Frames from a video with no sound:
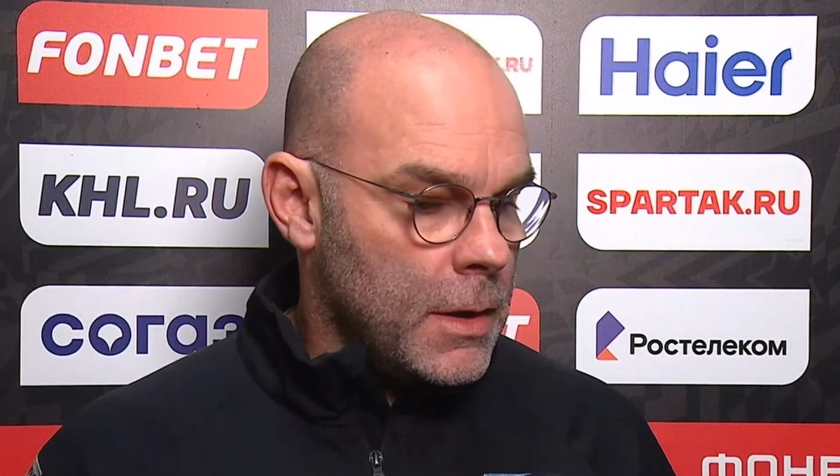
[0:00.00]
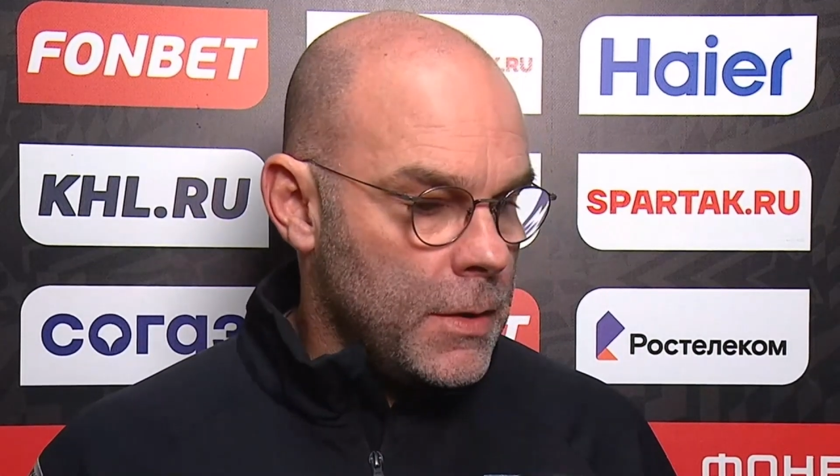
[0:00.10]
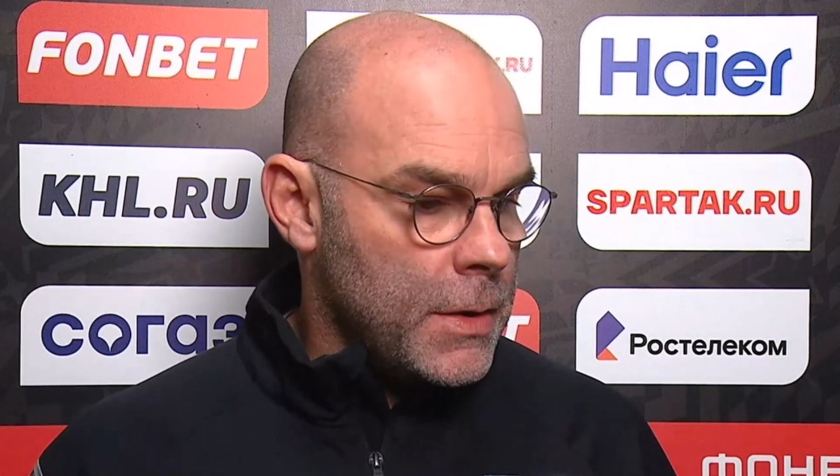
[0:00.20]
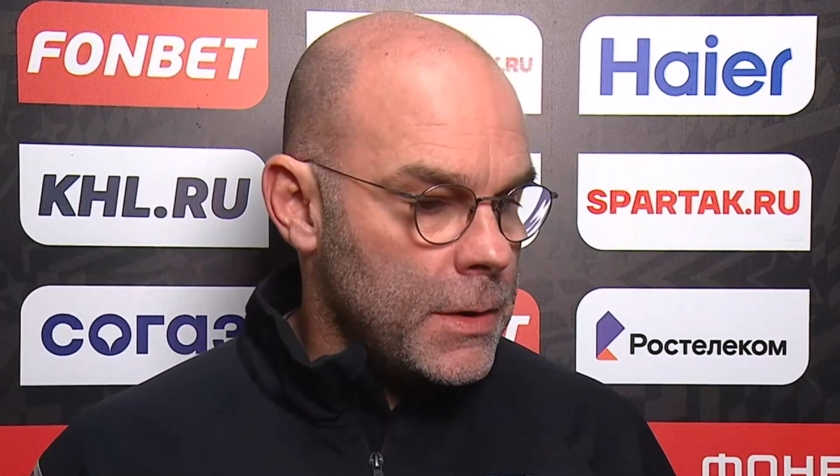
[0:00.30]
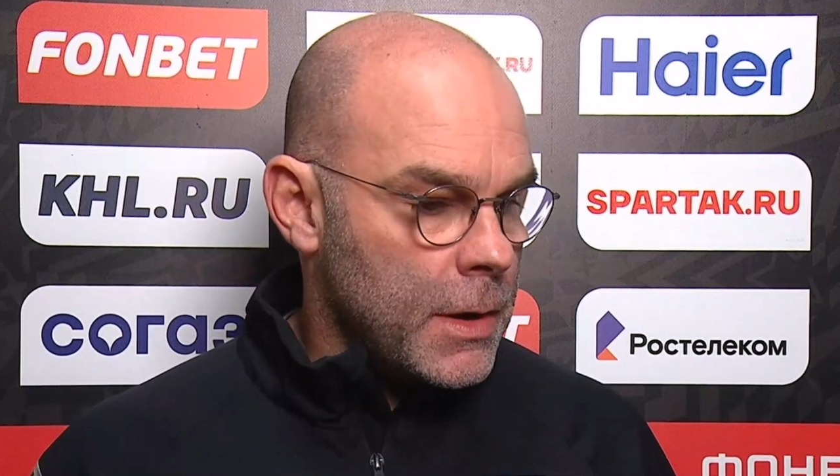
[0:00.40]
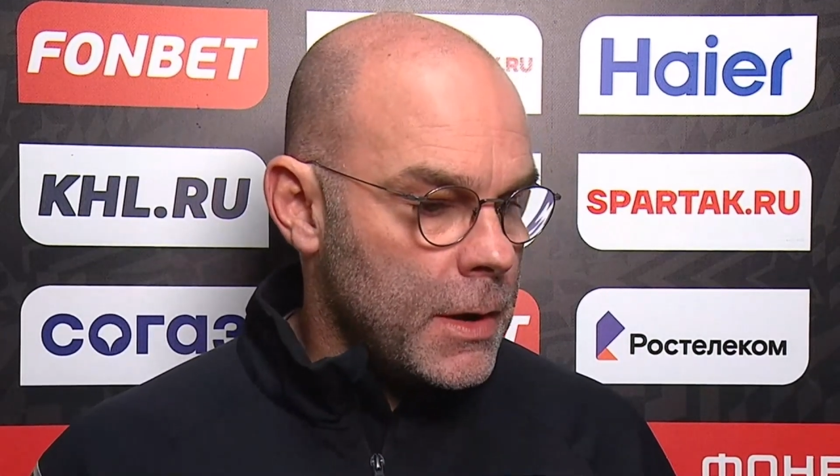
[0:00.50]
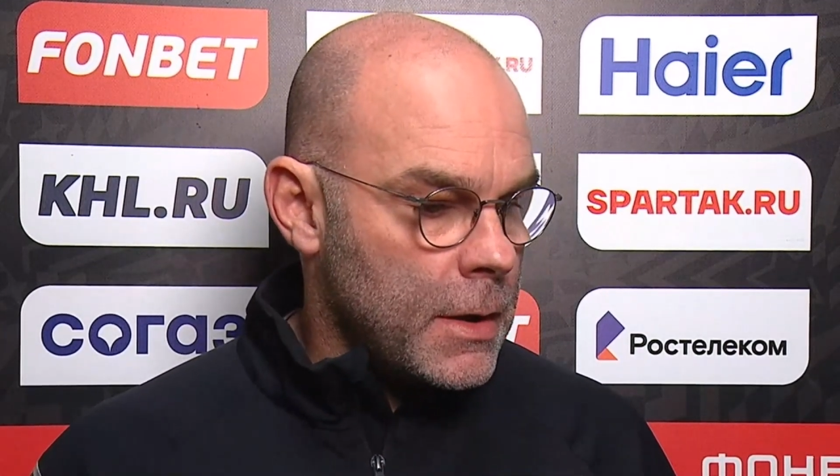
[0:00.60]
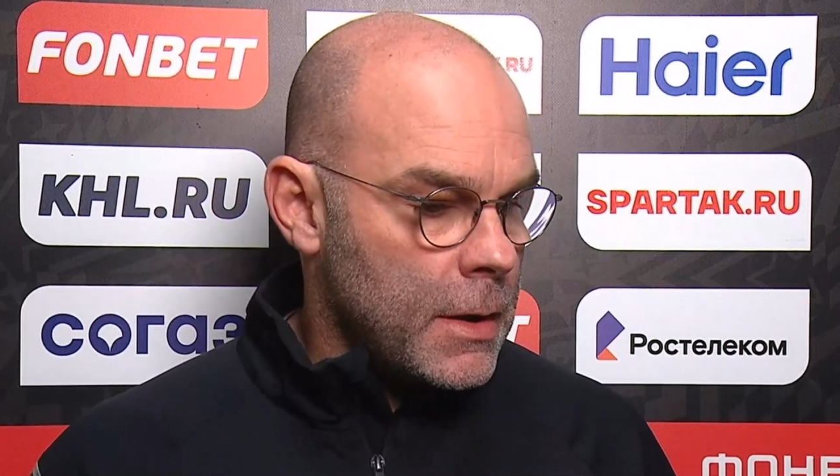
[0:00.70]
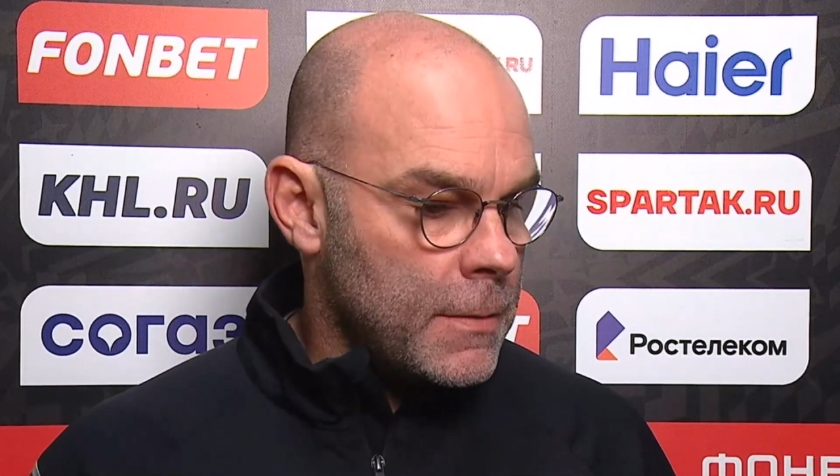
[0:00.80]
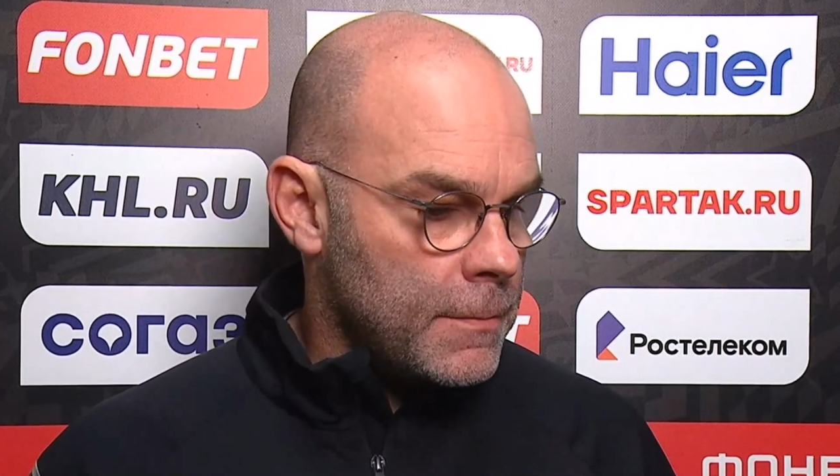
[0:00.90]
and
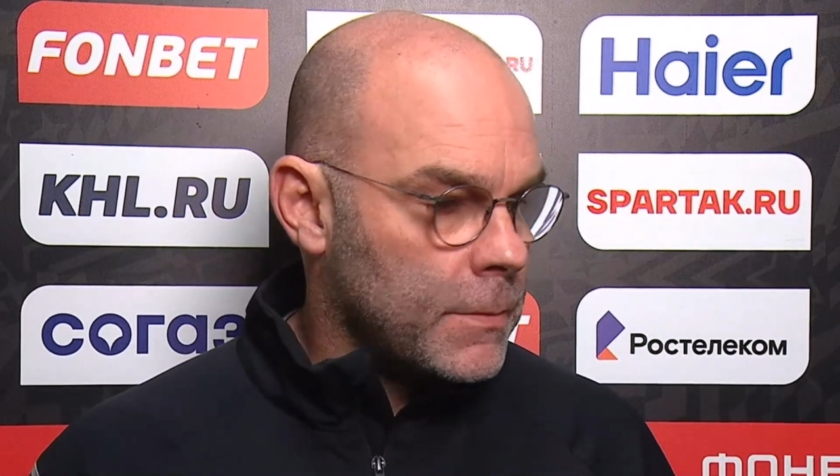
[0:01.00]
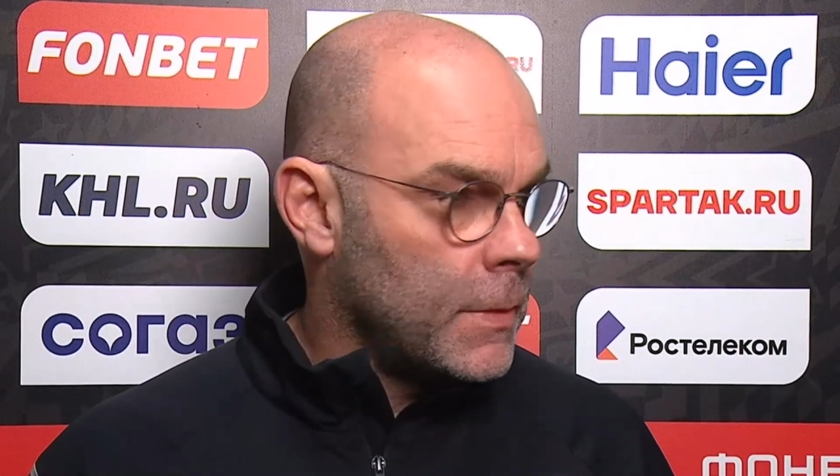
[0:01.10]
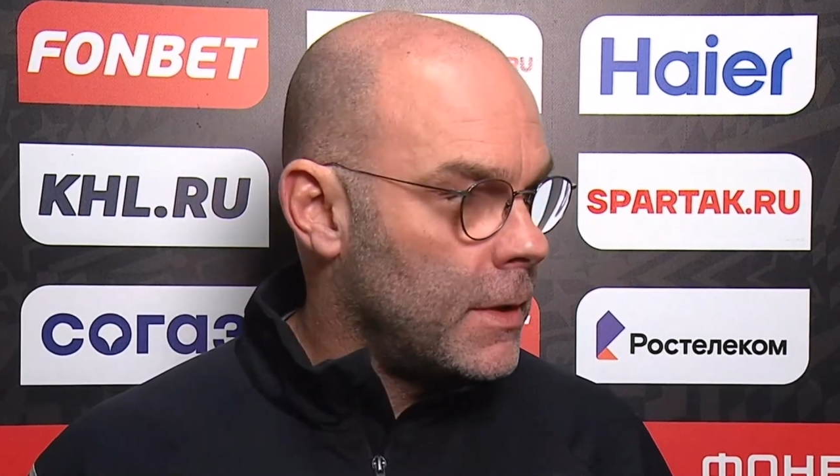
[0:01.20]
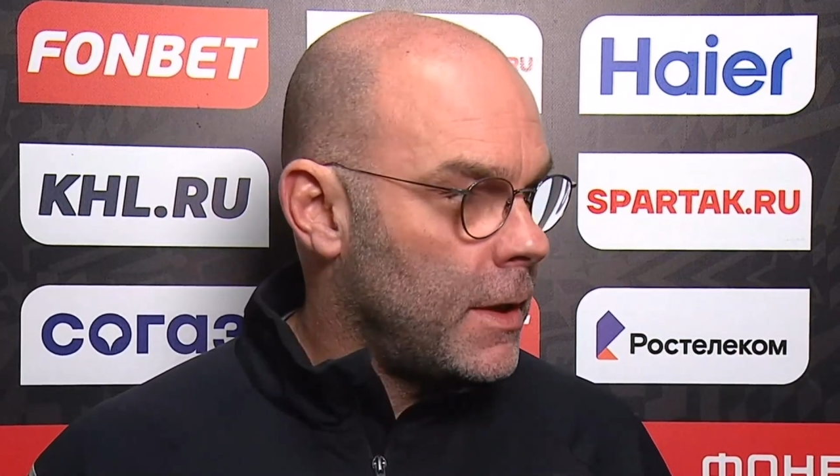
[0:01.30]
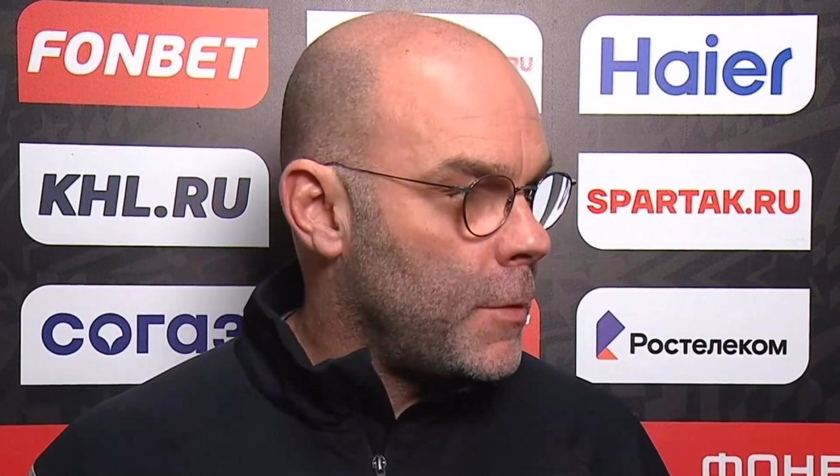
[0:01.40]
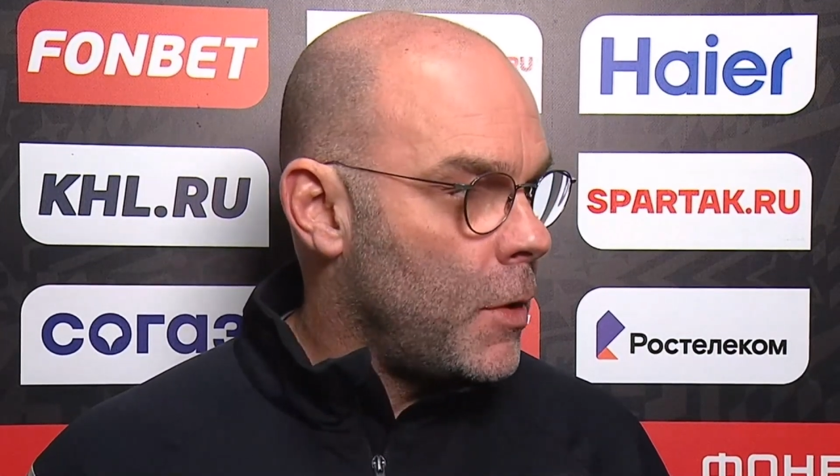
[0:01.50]
I'm